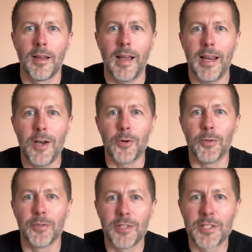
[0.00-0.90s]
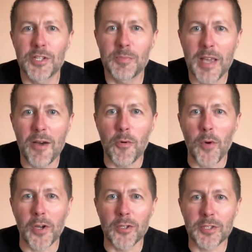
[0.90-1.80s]
Hello, this is Michał
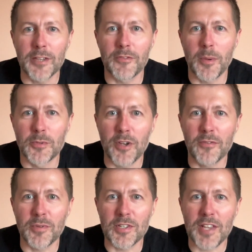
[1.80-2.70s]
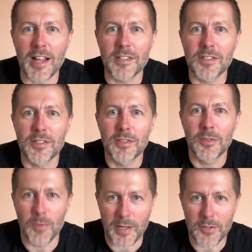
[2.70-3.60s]
Kułakowski from Software Sales
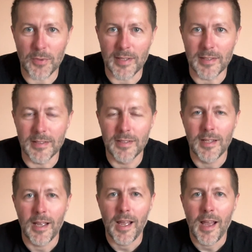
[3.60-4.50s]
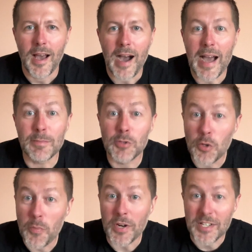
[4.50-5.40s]
101. I'm
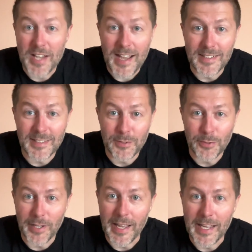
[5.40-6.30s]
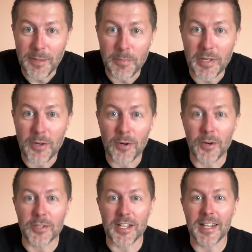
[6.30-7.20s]
super excited today
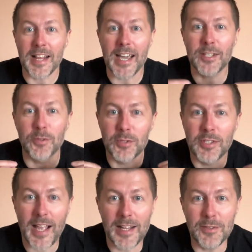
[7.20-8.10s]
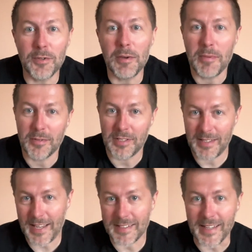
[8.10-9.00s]
because I'd like to tell you about a
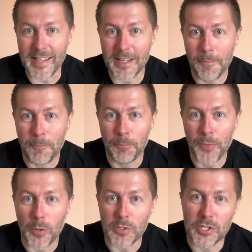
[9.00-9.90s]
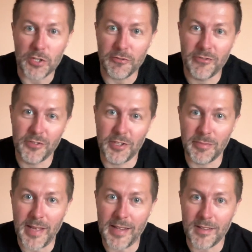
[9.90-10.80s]
technique which is
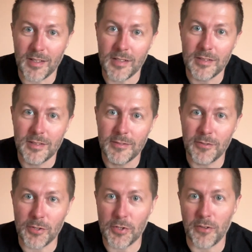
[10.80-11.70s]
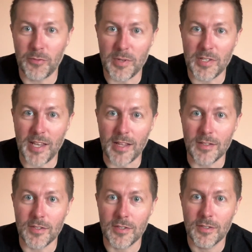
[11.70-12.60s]
fundamental for software sales.